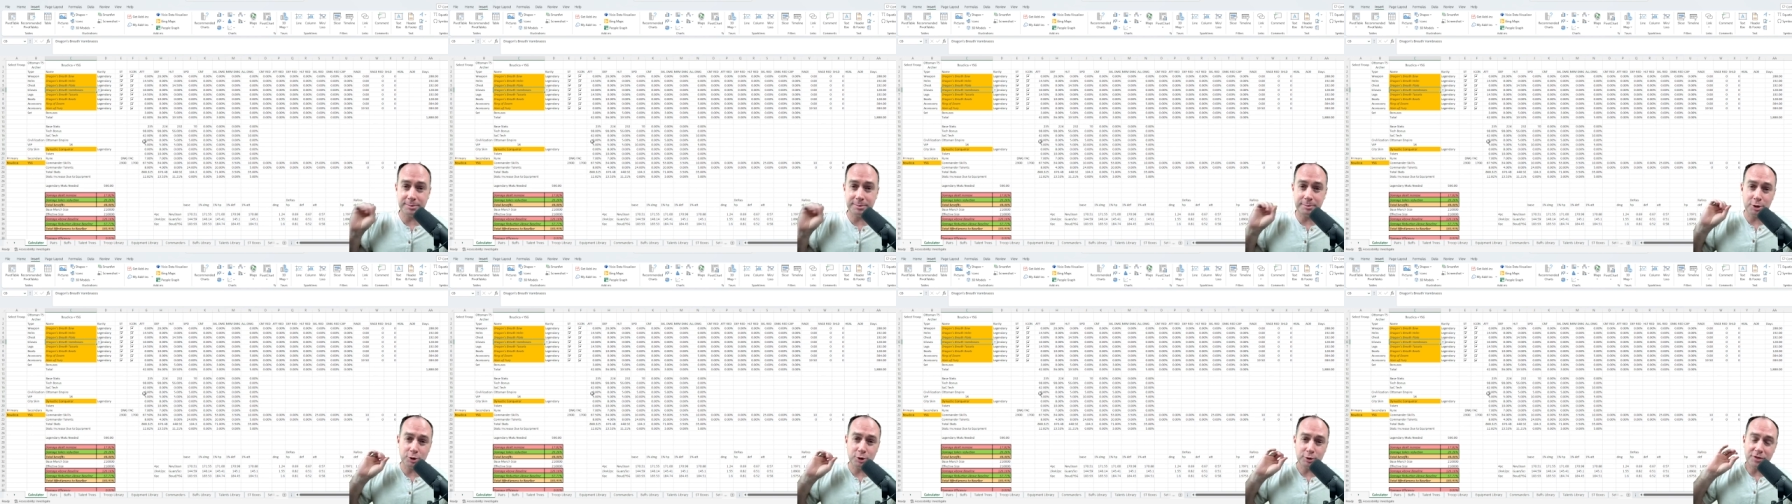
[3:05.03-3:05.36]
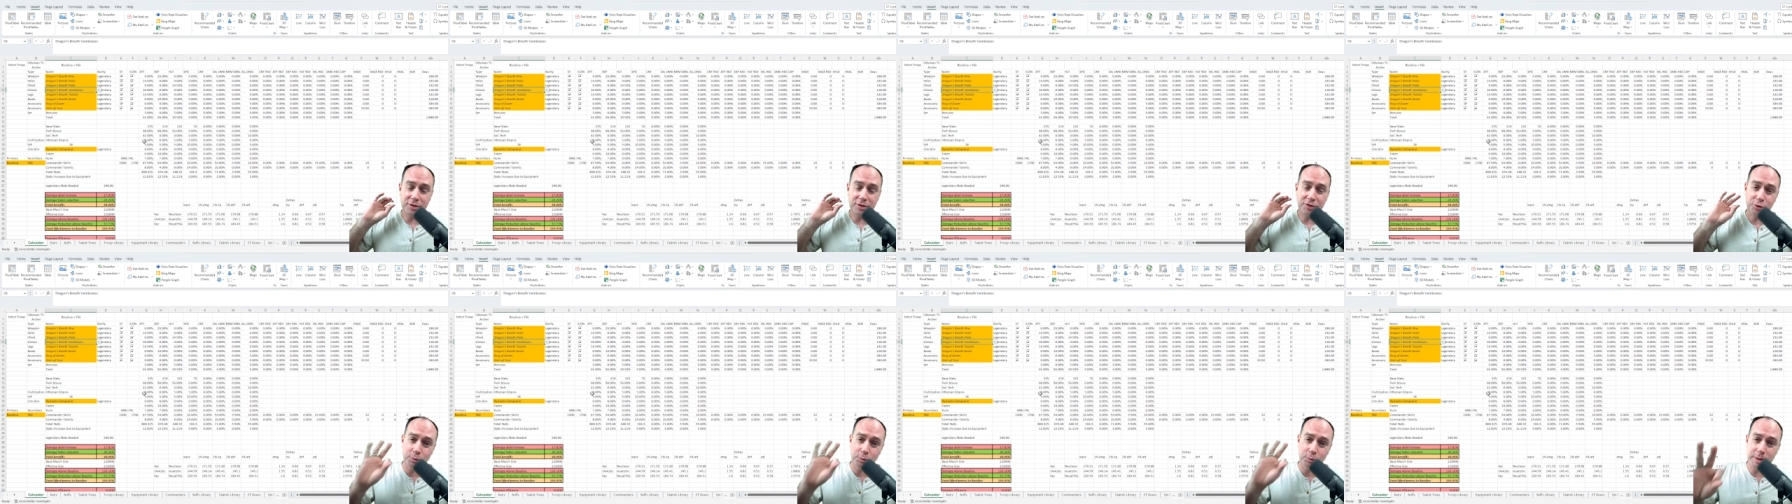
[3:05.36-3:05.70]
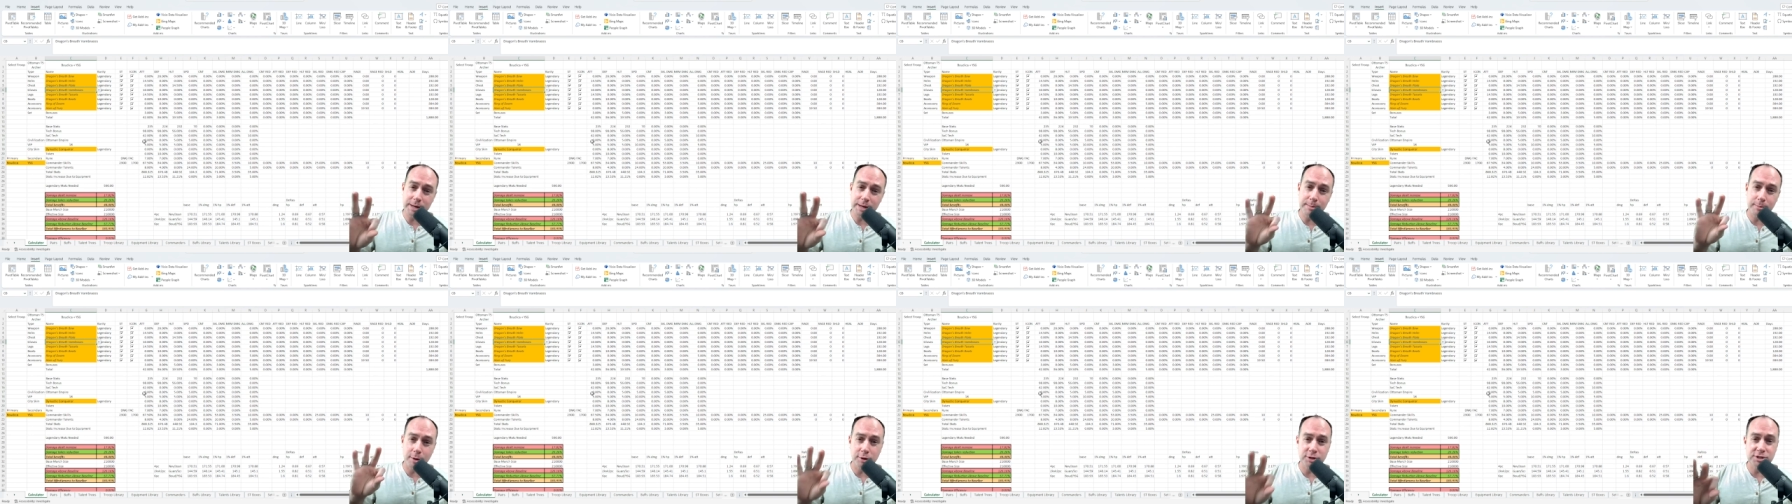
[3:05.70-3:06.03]
I'm going to look at
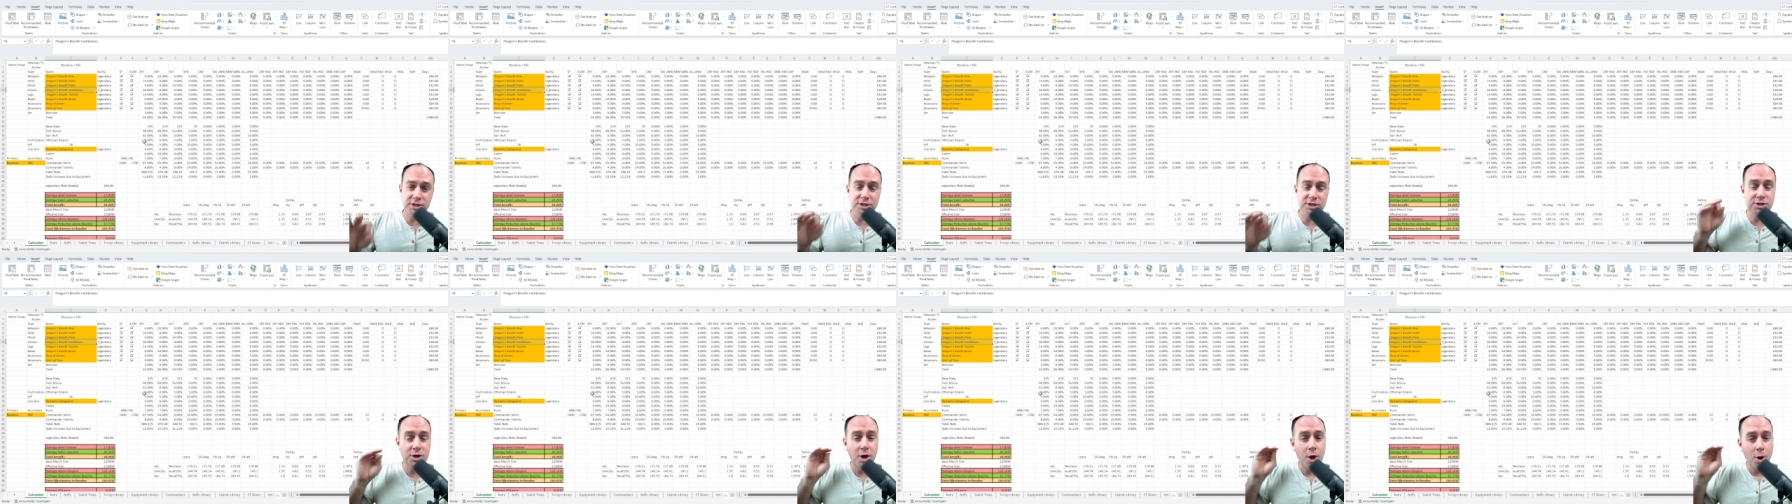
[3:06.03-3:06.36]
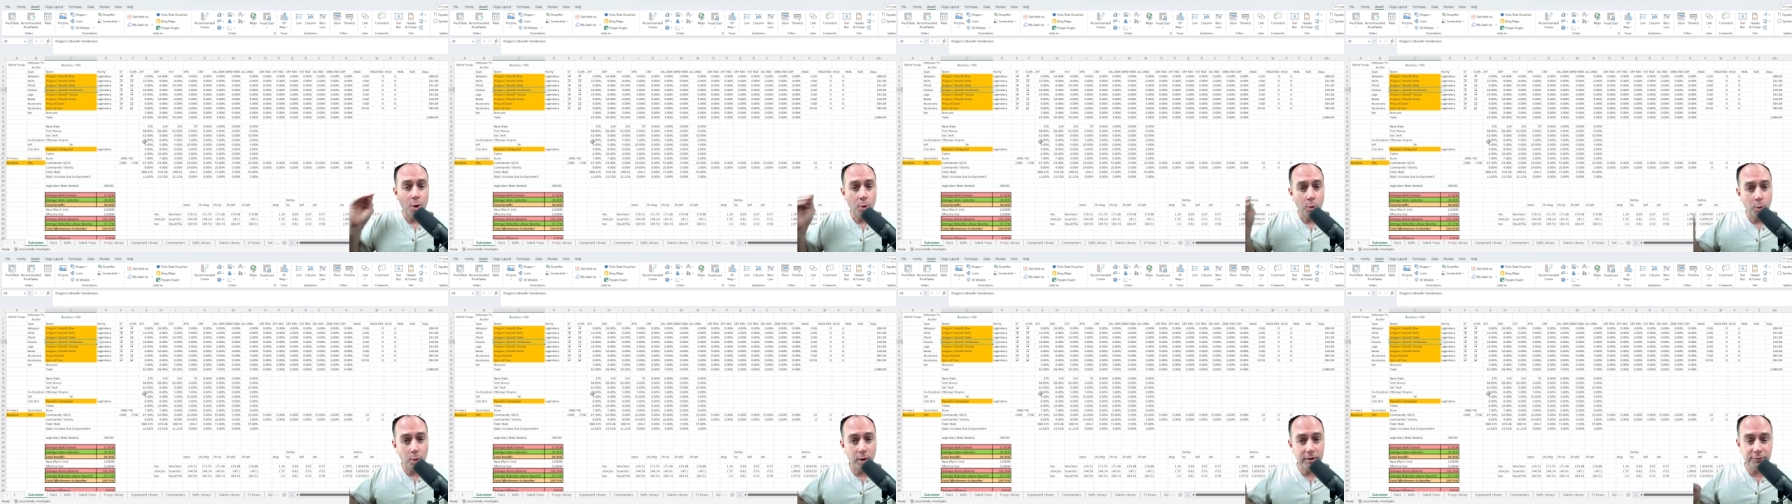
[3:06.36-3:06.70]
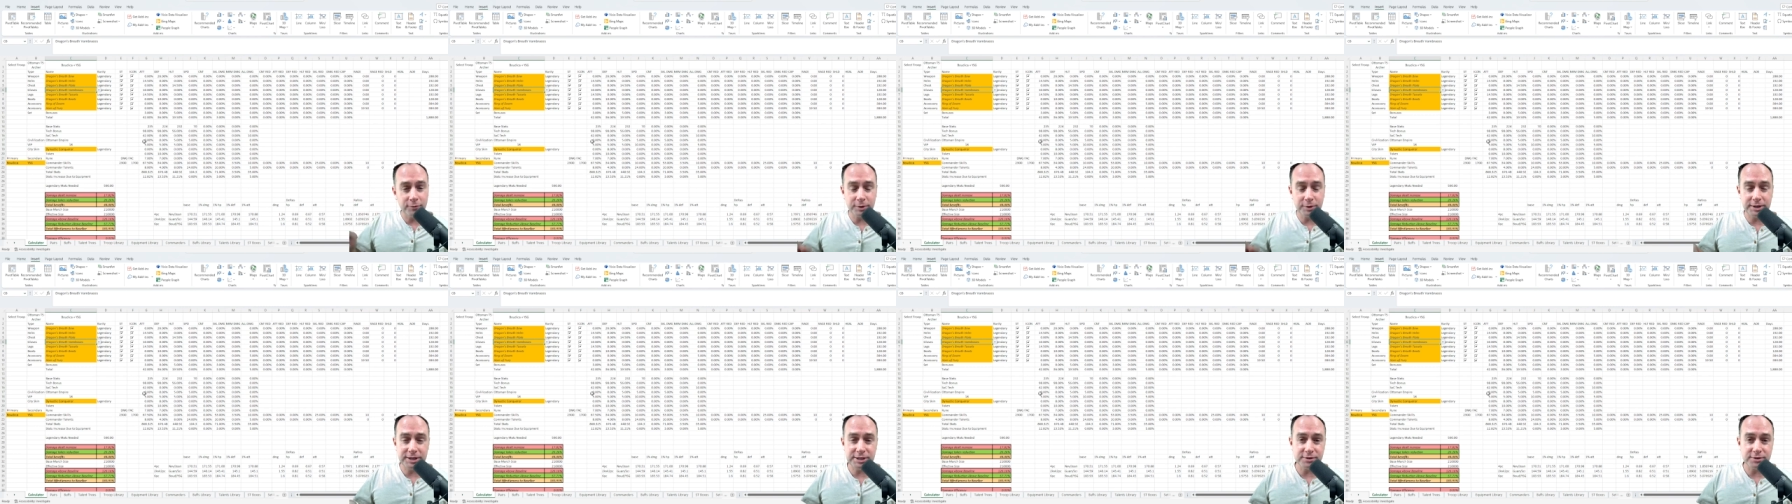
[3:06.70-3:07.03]
three marches,
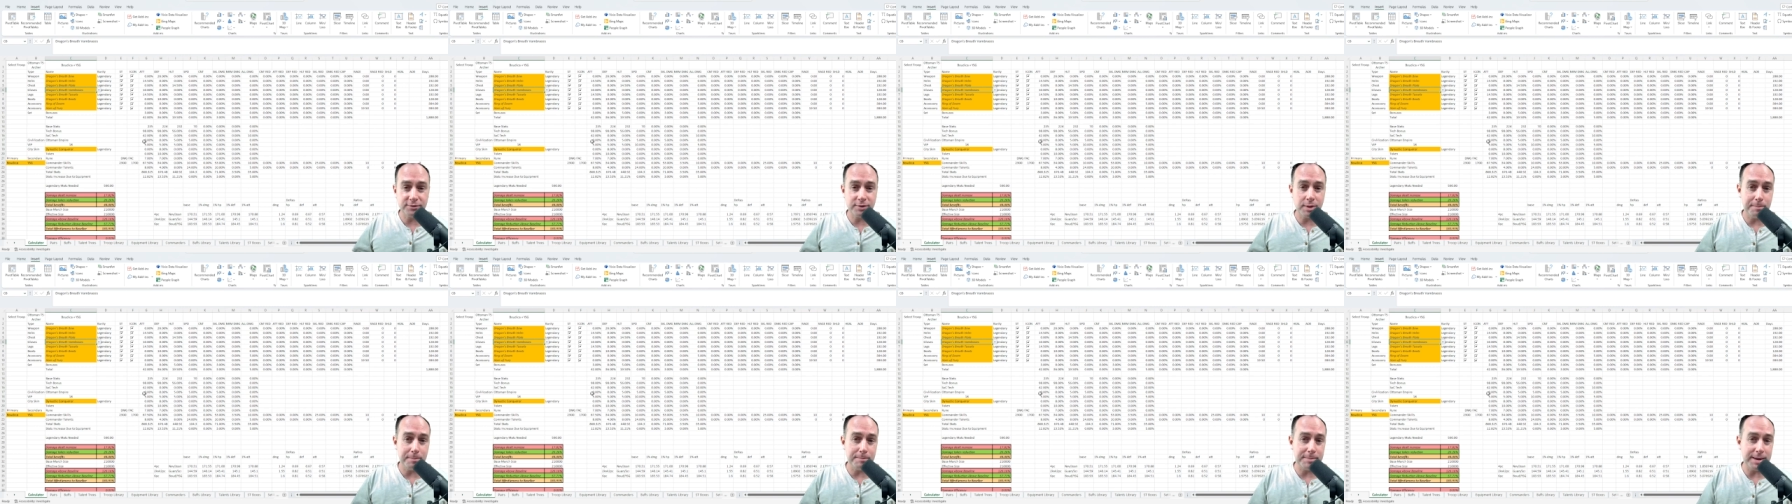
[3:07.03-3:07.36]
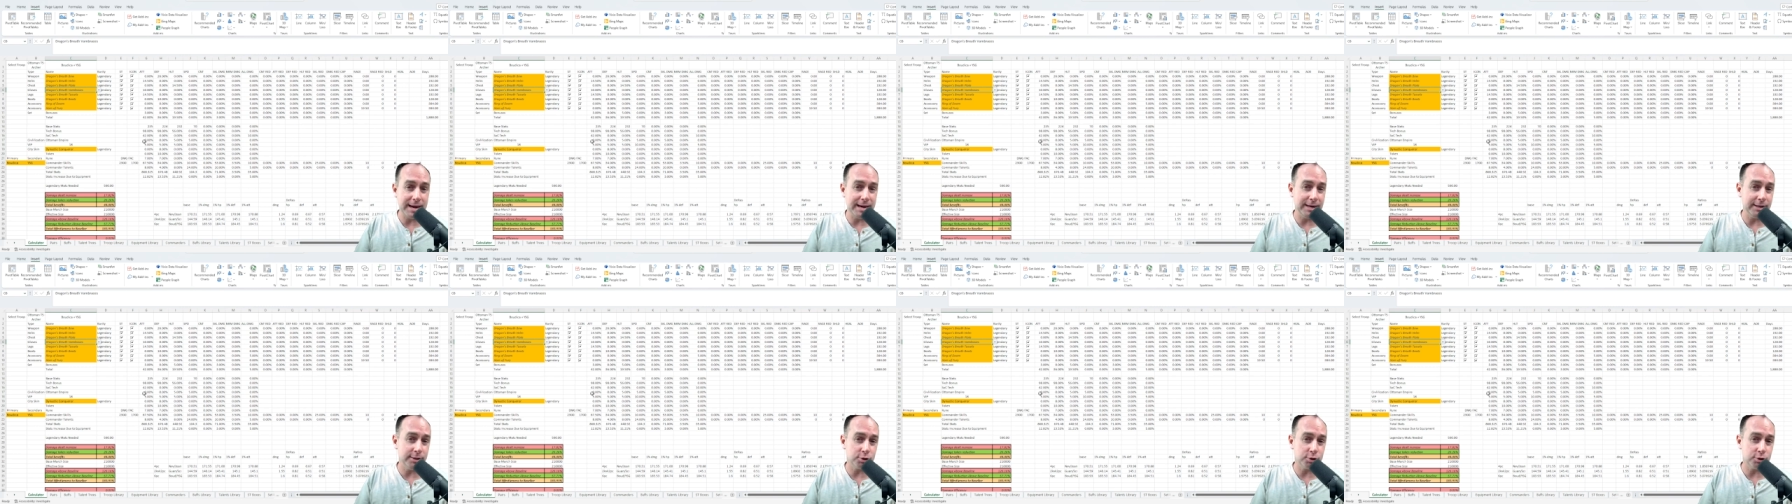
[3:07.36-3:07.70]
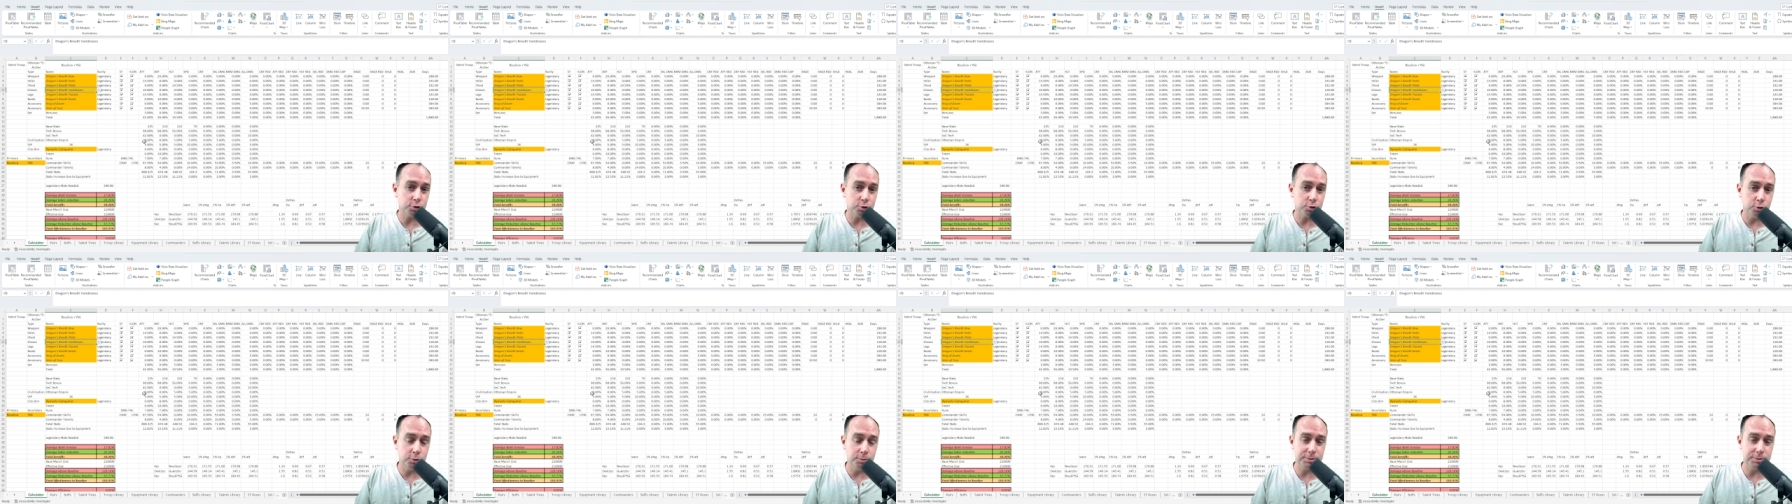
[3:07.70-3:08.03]
one for each of the main
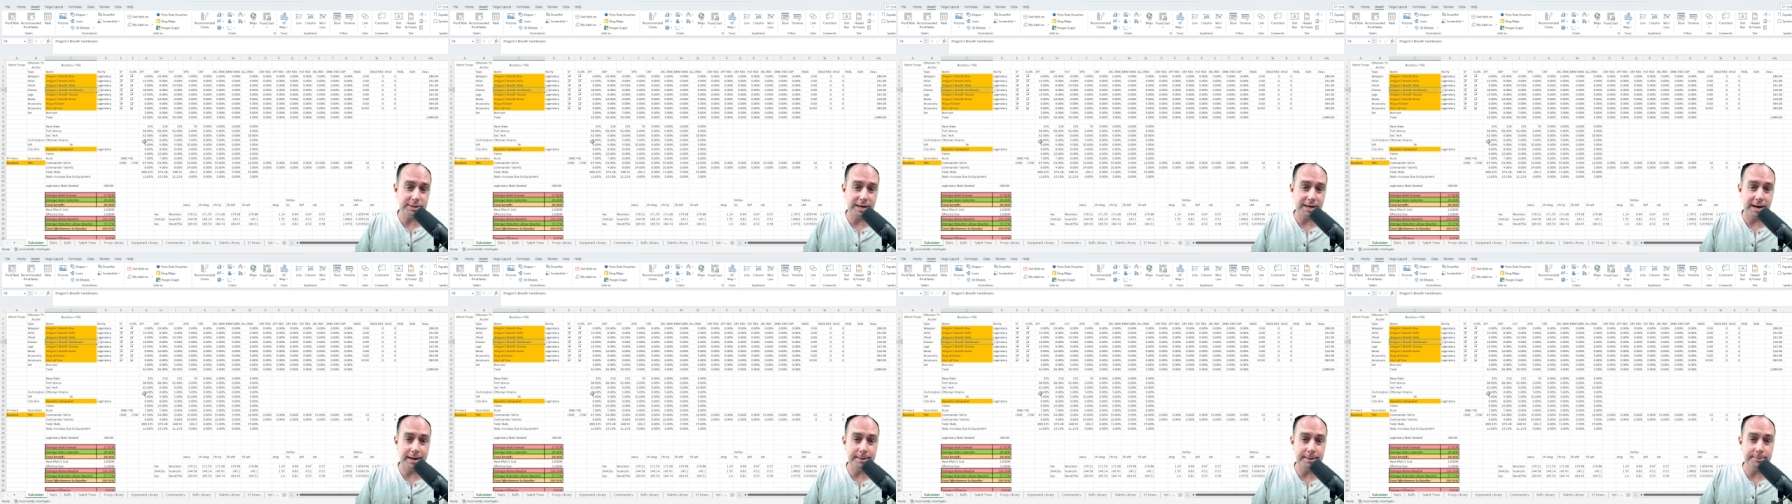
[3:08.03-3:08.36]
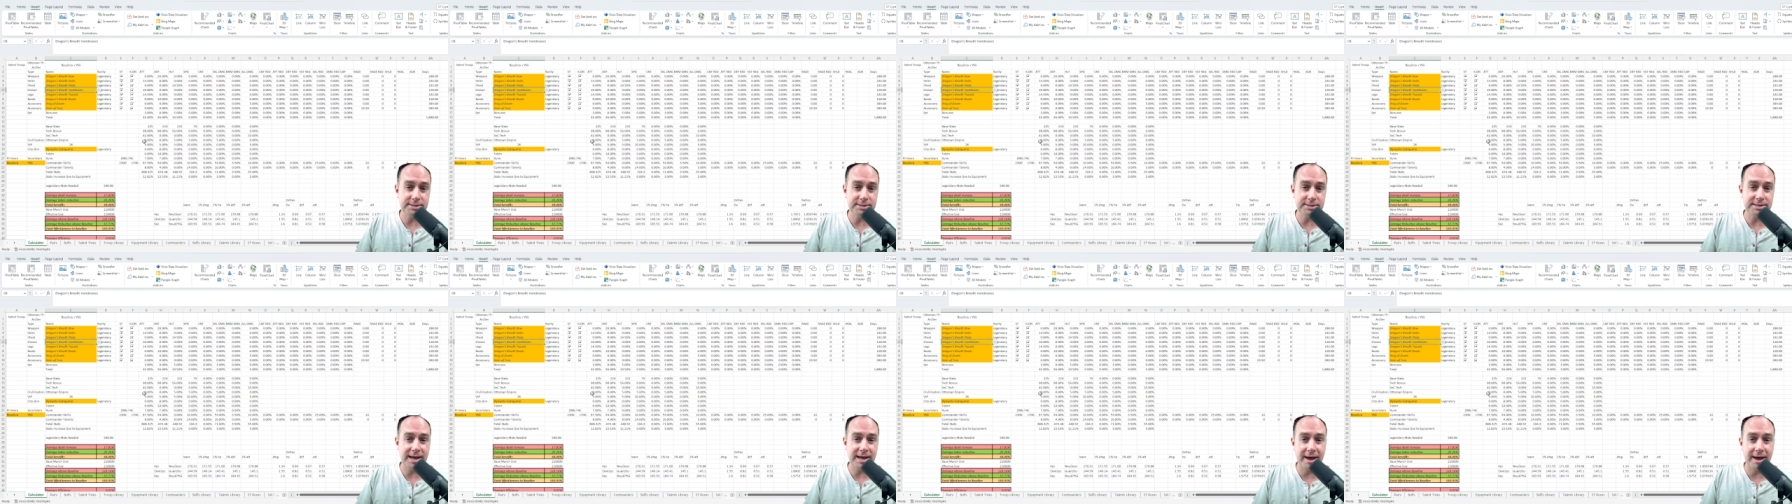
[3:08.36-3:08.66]
troop types,